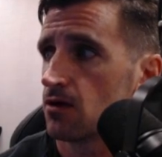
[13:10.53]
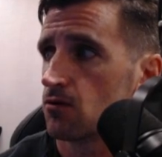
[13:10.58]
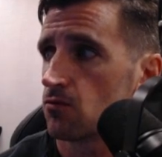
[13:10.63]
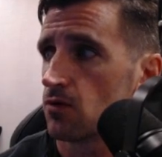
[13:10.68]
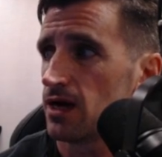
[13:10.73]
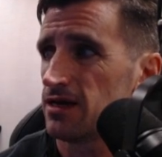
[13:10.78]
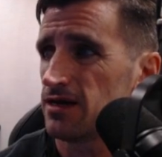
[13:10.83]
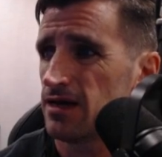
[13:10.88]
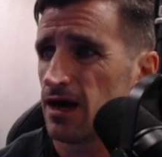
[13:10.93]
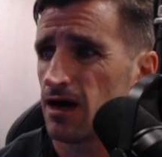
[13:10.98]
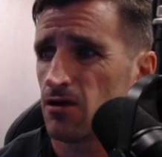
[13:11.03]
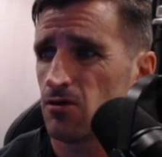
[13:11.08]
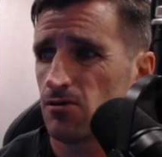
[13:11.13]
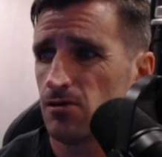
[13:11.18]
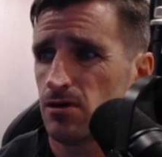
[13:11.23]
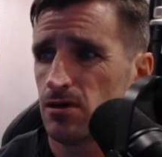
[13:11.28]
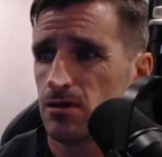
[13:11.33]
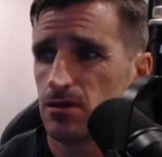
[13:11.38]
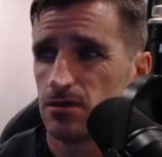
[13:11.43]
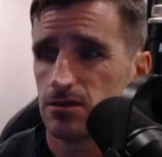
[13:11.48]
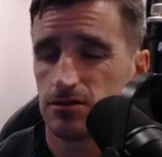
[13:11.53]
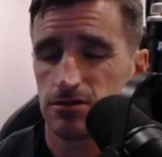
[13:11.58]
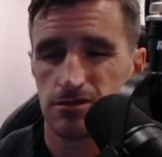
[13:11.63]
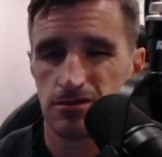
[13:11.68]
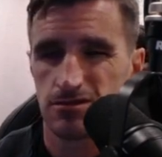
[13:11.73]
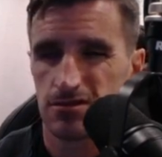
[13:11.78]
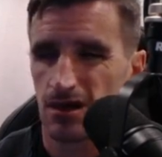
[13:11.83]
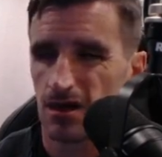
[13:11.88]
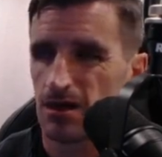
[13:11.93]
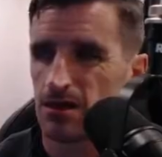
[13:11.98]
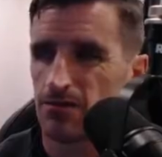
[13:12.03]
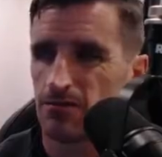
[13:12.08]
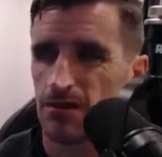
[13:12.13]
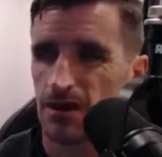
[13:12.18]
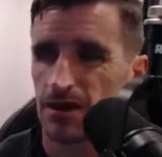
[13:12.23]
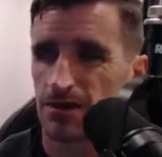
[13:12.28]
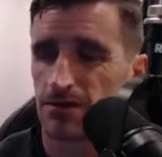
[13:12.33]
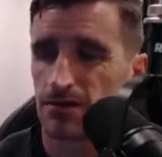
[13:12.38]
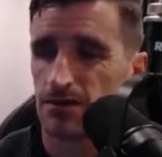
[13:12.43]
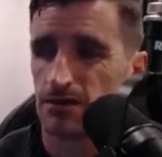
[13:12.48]
Right now, she's not in
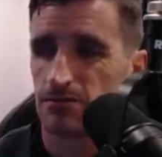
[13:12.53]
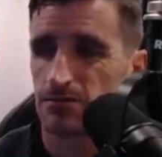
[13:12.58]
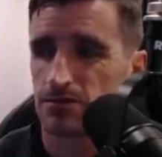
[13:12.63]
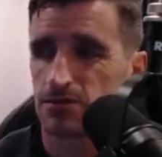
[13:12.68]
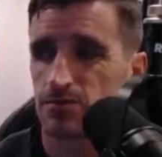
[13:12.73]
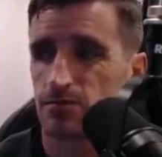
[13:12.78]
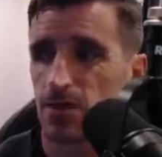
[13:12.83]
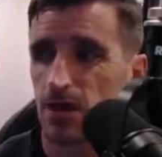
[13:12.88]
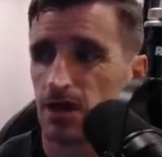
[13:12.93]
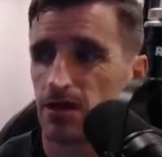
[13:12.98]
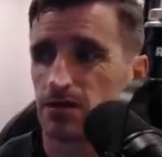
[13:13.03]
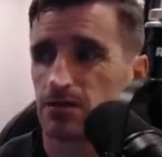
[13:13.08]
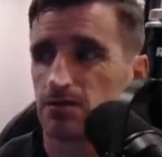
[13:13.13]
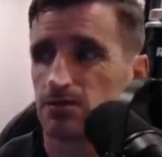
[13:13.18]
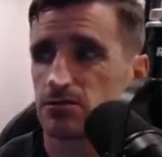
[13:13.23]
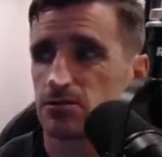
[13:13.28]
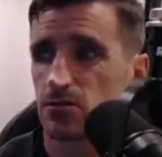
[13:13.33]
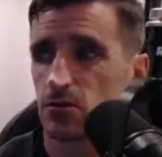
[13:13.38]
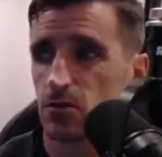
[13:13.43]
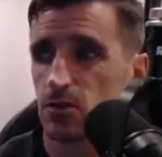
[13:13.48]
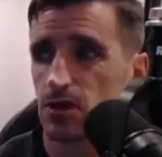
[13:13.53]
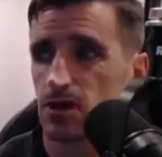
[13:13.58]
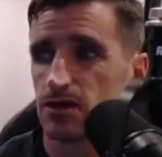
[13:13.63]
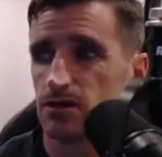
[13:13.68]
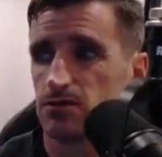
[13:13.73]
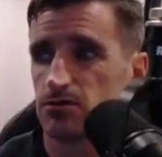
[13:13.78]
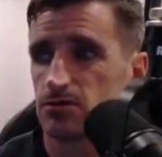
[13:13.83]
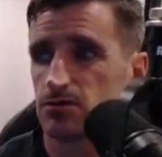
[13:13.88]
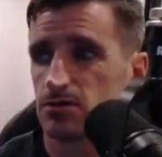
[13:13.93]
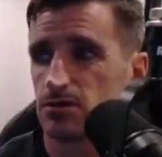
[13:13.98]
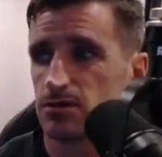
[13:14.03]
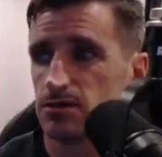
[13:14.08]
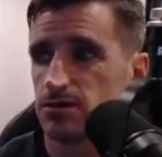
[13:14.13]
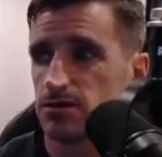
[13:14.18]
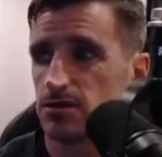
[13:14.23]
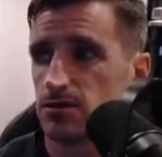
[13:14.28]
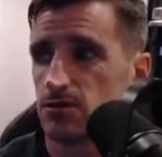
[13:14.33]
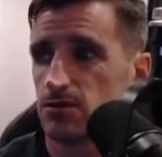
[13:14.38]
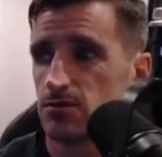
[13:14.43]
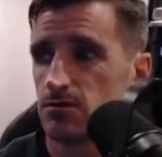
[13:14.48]
that good of a spot, so what I usually
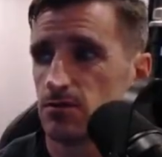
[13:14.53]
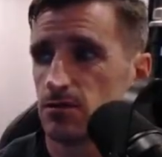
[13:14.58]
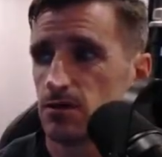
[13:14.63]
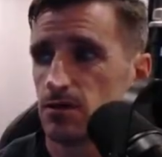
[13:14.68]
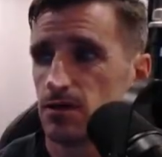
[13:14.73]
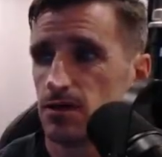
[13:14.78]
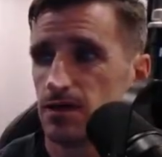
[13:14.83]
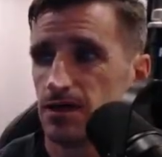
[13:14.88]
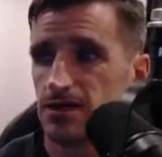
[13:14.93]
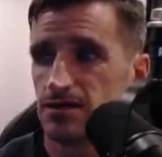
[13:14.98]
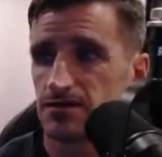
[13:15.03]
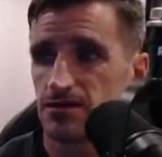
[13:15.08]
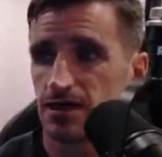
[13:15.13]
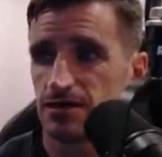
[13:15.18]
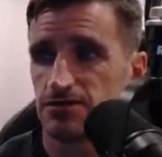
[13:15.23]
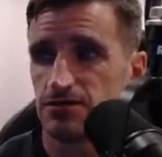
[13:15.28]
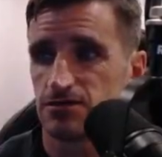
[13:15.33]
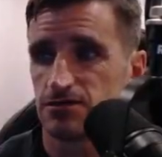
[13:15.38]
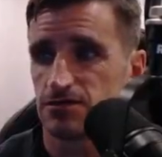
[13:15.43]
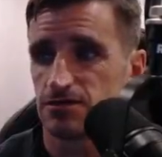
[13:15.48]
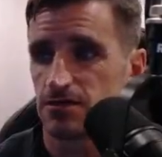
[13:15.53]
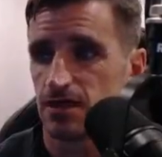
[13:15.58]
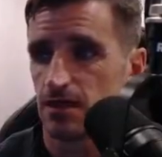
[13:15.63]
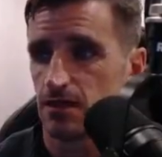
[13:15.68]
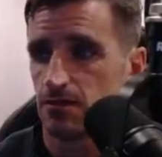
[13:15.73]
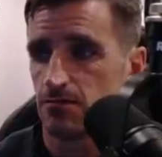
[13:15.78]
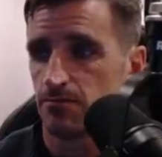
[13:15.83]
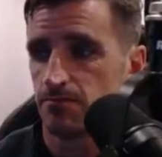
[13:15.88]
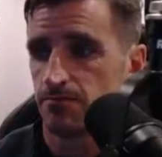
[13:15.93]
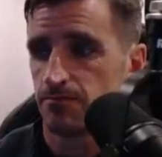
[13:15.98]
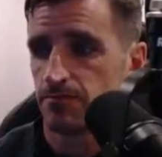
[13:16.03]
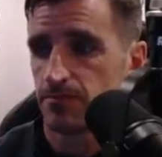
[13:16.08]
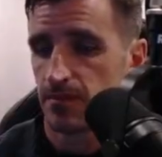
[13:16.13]
do is I just sell them.